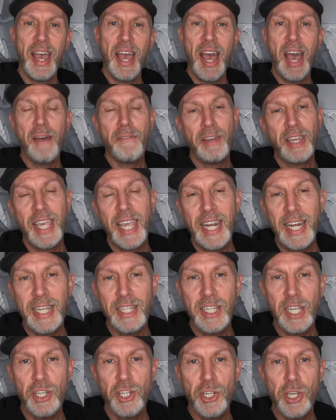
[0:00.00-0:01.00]
have Achilles
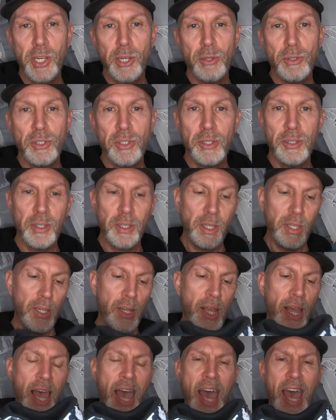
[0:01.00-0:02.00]
issues,
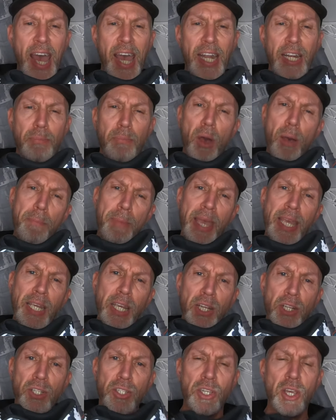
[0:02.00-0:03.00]
and my main
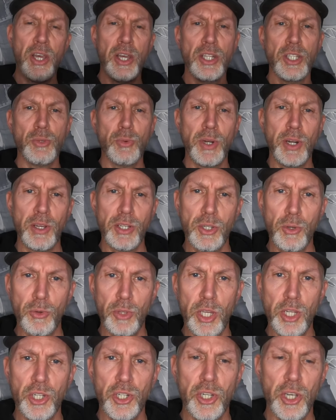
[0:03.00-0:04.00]
concerns when I saw
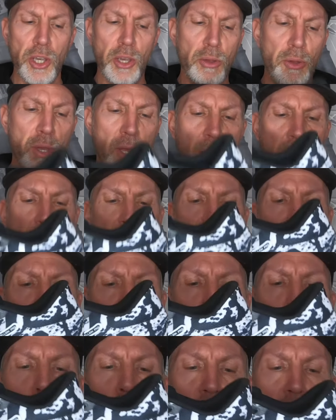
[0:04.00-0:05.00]
this shoe
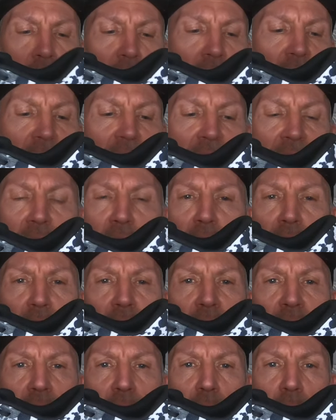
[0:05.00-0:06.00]
was the lack of the
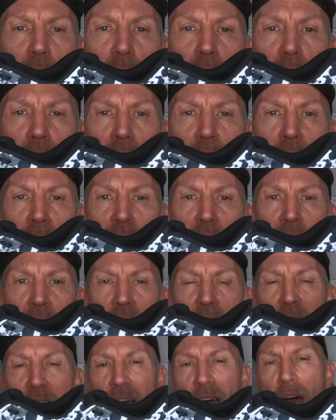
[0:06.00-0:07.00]
heel.
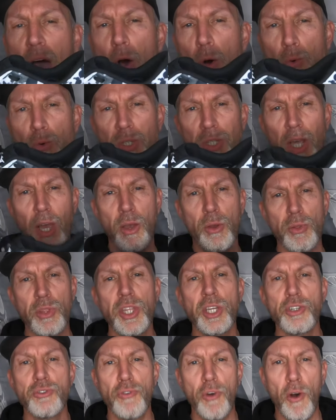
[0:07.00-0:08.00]
Also,
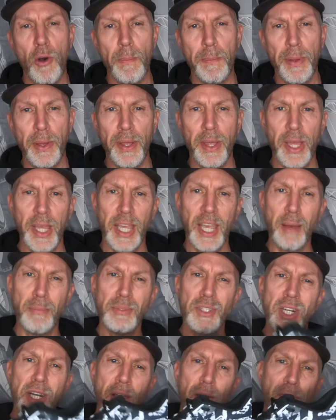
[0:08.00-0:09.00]
the drop
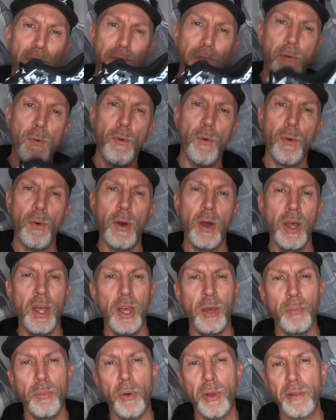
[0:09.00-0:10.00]
comes in at
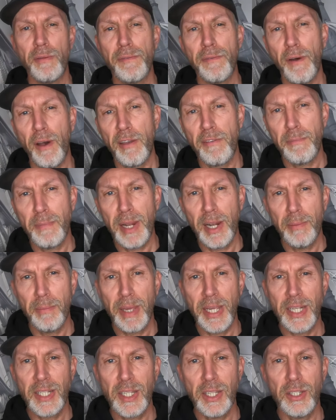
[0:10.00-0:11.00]
4.5
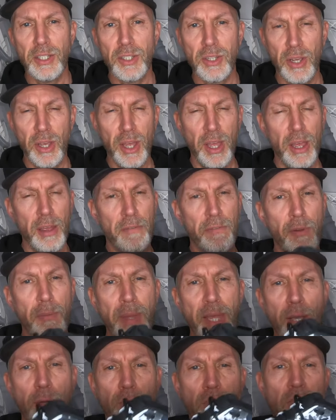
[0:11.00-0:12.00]
millimeters from
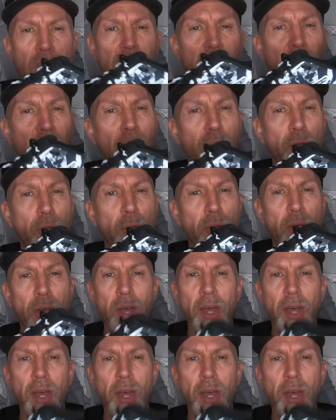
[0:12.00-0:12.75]
heel to toe,